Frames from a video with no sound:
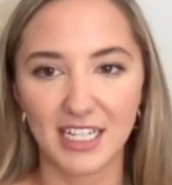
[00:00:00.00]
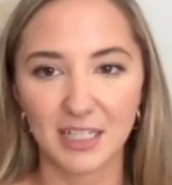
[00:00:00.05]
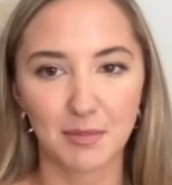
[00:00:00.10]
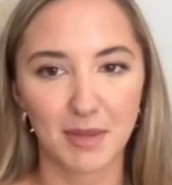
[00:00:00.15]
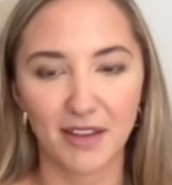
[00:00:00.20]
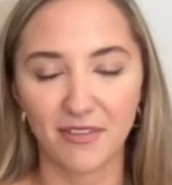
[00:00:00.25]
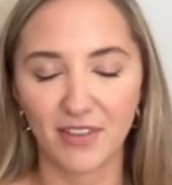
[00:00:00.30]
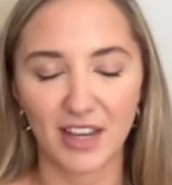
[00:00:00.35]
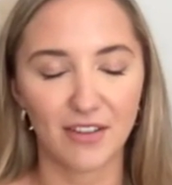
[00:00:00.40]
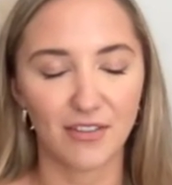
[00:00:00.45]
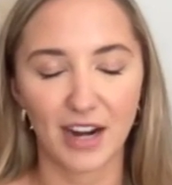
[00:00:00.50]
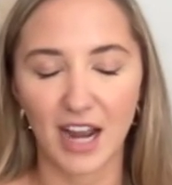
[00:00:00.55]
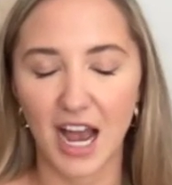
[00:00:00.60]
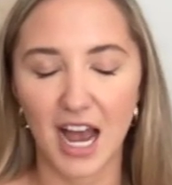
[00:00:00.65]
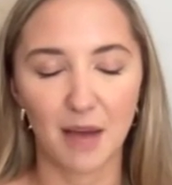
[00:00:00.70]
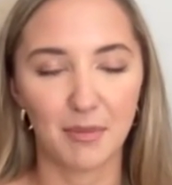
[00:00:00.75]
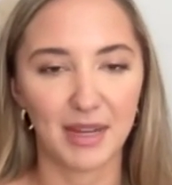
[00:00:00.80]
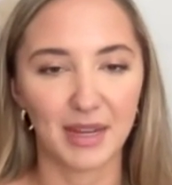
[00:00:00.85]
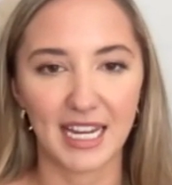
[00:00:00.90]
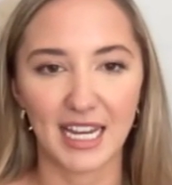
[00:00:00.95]
is my favorite
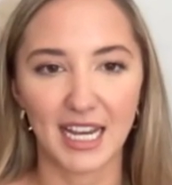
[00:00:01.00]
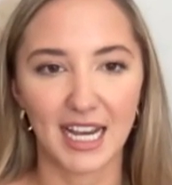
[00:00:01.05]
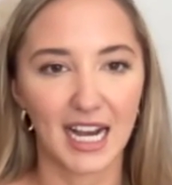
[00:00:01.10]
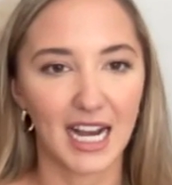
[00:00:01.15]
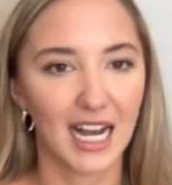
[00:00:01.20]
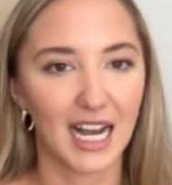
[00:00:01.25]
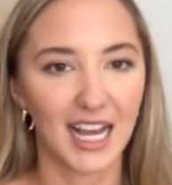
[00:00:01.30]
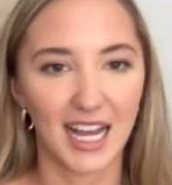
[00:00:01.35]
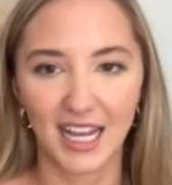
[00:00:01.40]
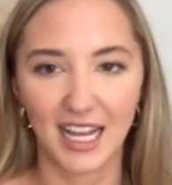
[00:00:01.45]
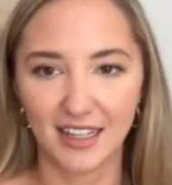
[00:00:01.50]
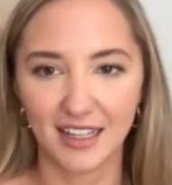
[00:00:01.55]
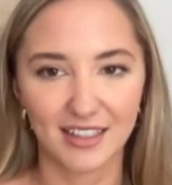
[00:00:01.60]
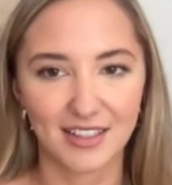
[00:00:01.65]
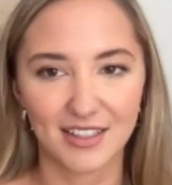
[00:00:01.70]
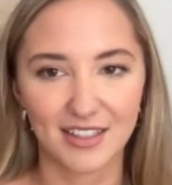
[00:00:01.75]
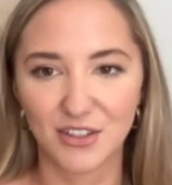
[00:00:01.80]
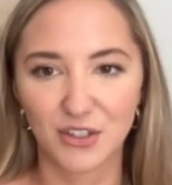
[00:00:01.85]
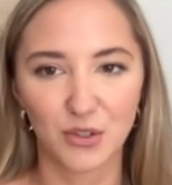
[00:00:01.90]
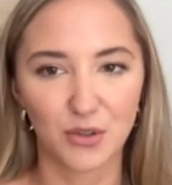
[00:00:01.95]
hobby. Um, yeah,
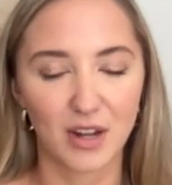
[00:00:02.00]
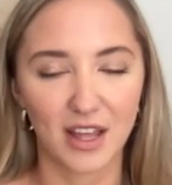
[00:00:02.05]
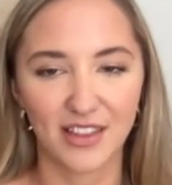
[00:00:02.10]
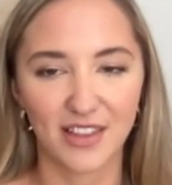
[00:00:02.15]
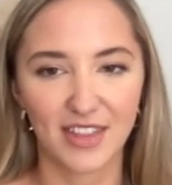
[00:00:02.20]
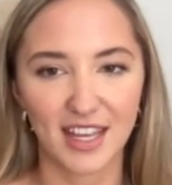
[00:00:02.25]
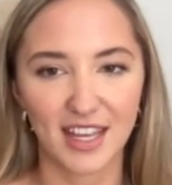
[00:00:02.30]
it's a great